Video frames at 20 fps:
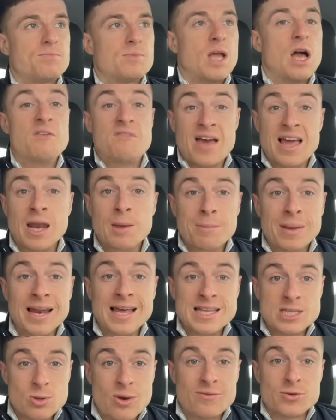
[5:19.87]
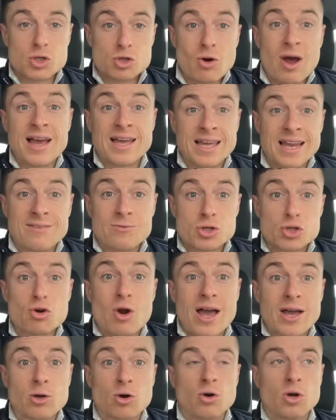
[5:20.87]
availability to have a strike, he'll have a
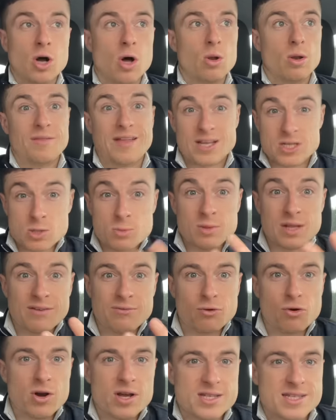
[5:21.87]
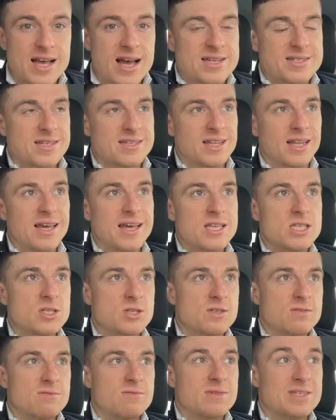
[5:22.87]
strike on goal, and that's something I've criticised this
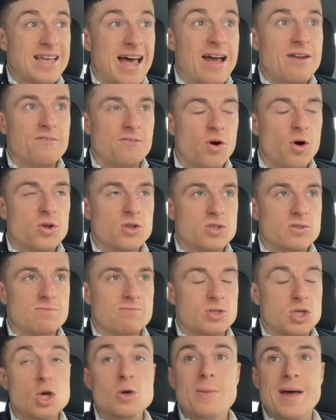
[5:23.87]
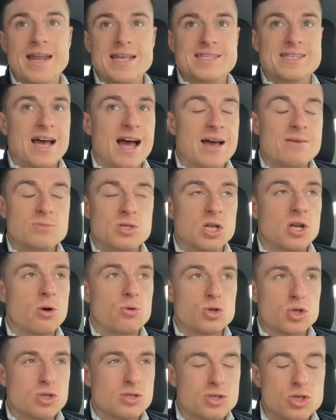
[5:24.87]
Leeds side for too many times. You know,
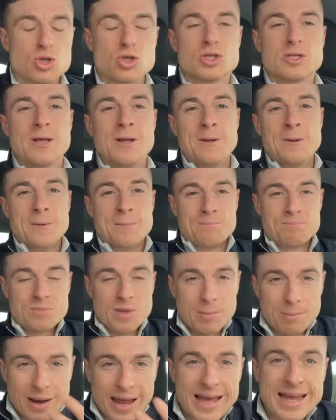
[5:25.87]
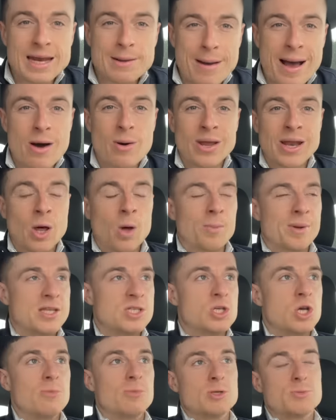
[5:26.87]
just just playing about a little bit
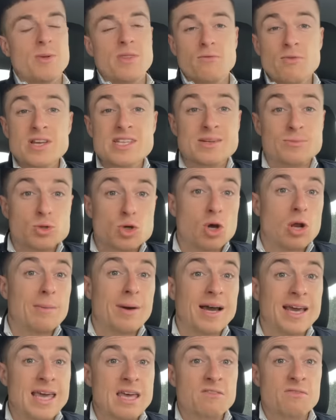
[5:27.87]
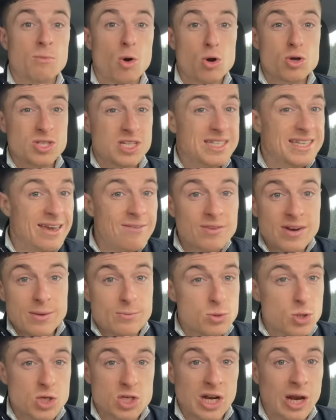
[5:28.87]
too much. But the reason I'm talking about Kieffer Moore is he's given
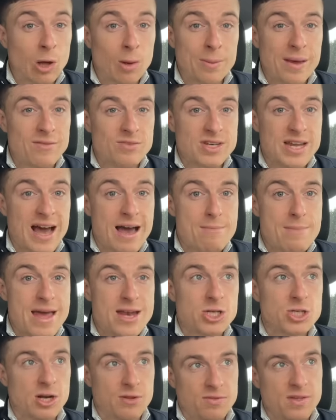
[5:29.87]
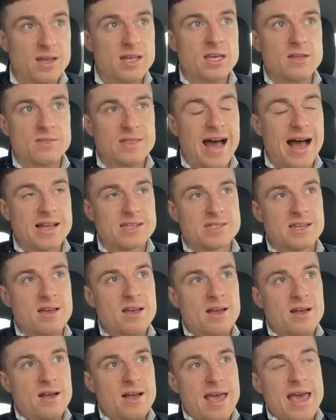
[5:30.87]
Ipswich a little bit of a dimension. I think that's
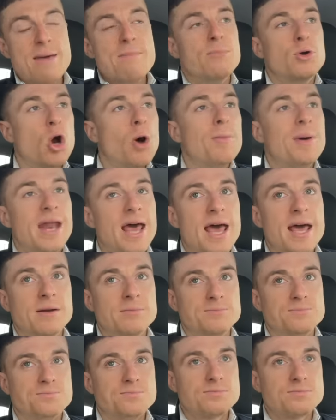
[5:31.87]
him coming in.